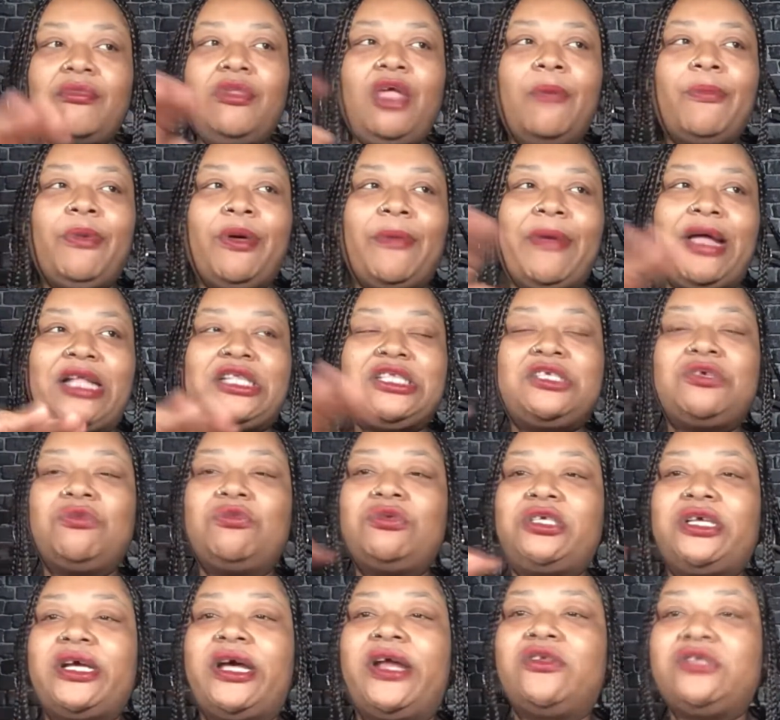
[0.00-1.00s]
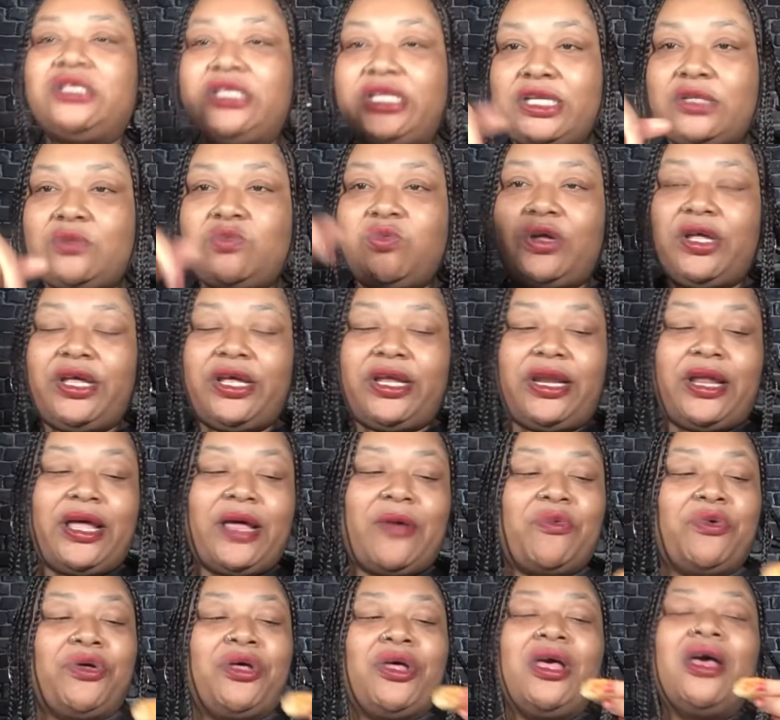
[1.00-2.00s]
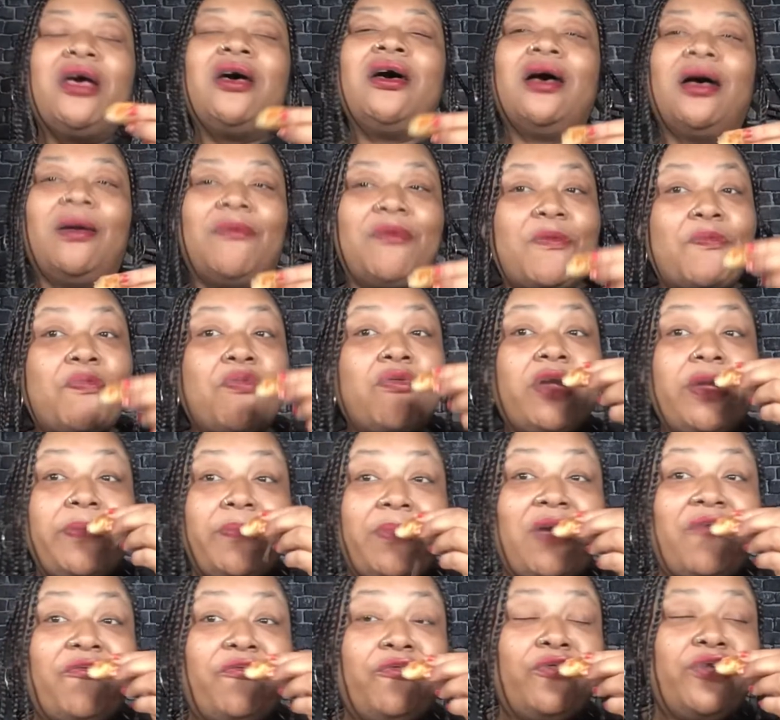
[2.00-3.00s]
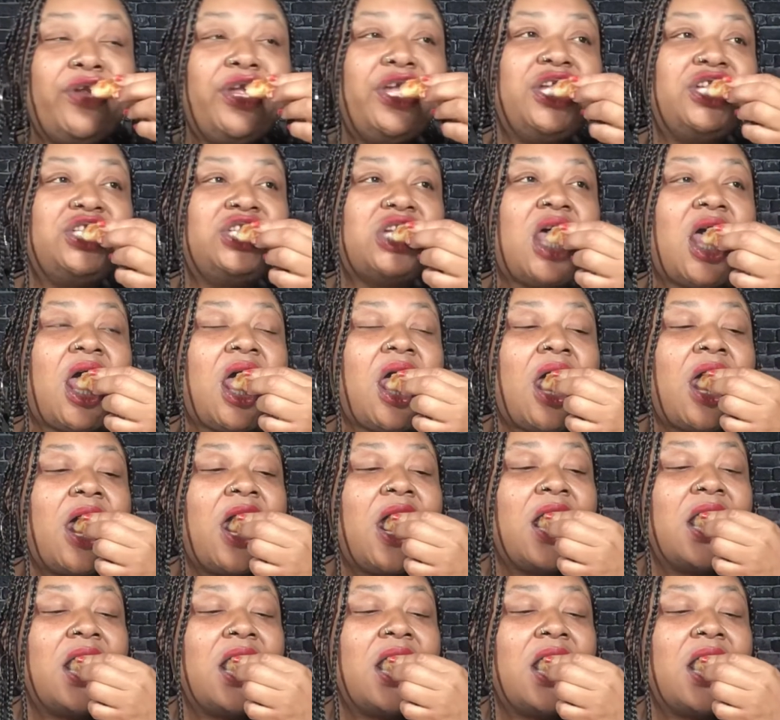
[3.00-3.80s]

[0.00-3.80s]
but my two channels, this one and that one. I'm gonna prank my friends, y'all.